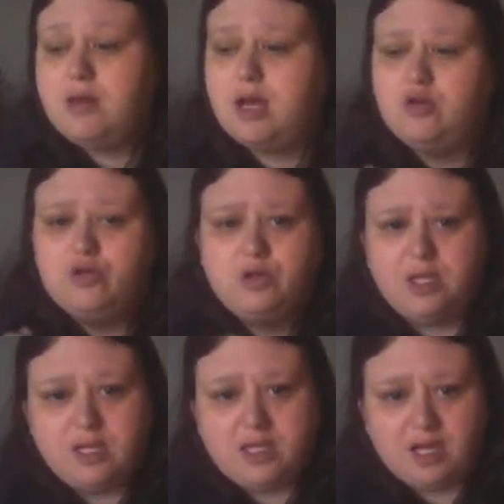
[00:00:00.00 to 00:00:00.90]
I used
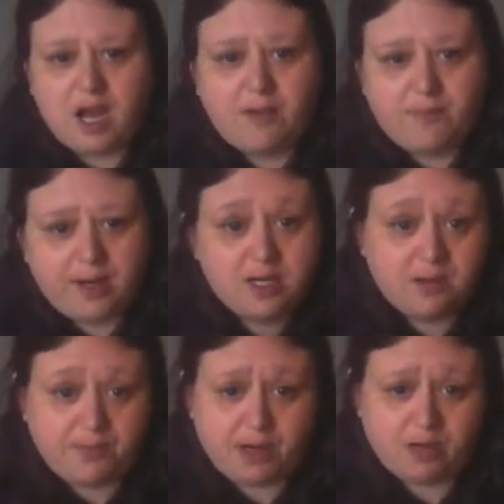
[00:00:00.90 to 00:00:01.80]
it to wrap her in to
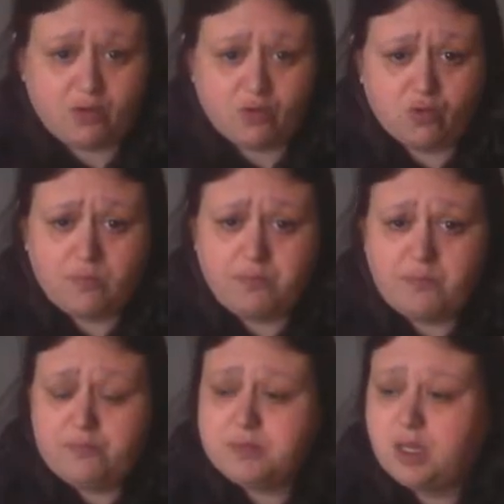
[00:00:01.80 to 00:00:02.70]
bring her home,
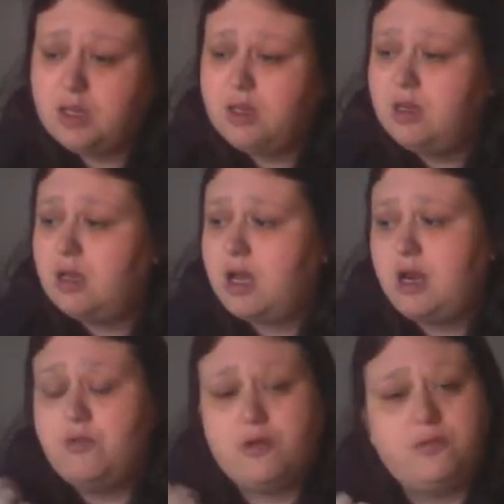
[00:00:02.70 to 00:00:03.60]
and
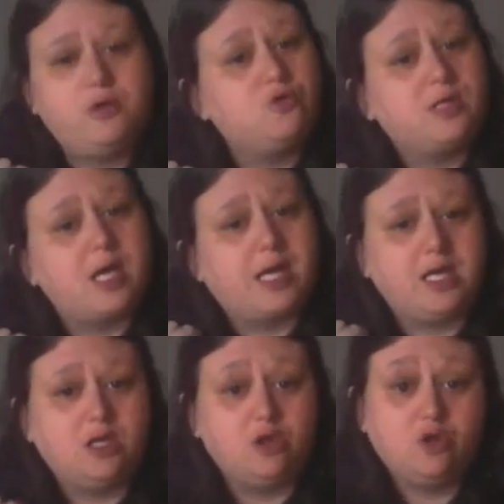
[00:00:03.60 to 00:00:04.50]
I'll probably use it again
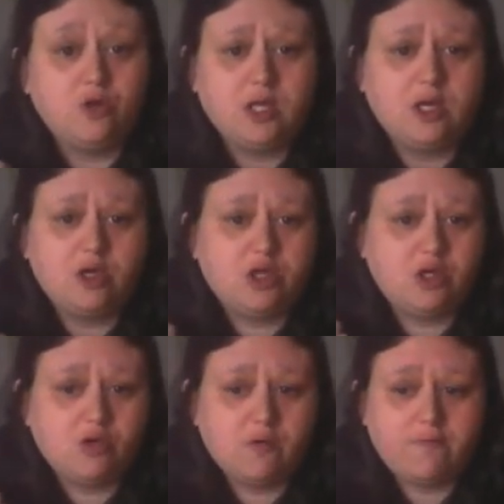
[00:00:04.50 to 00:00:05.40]
on Tuesday because she's
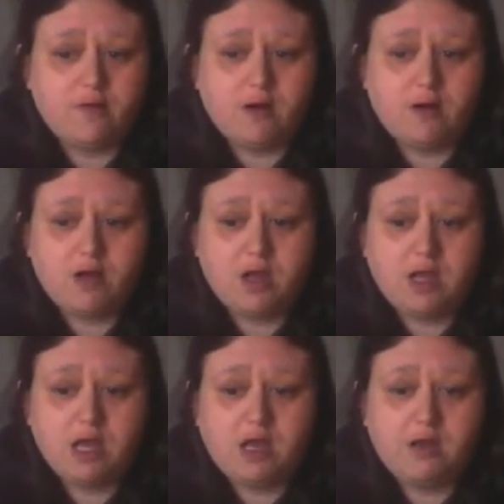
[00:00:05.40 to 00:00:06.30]
gone for her
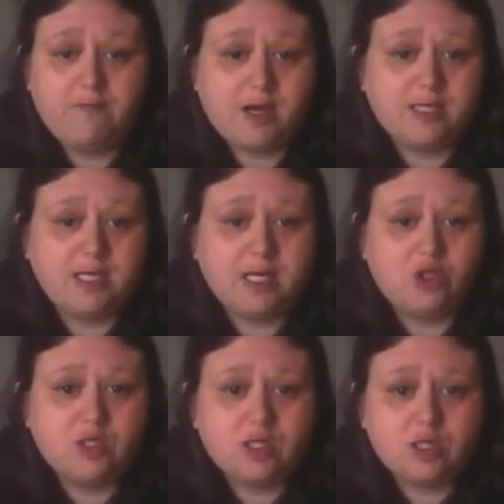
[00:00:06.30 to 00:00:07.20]
vaccinations on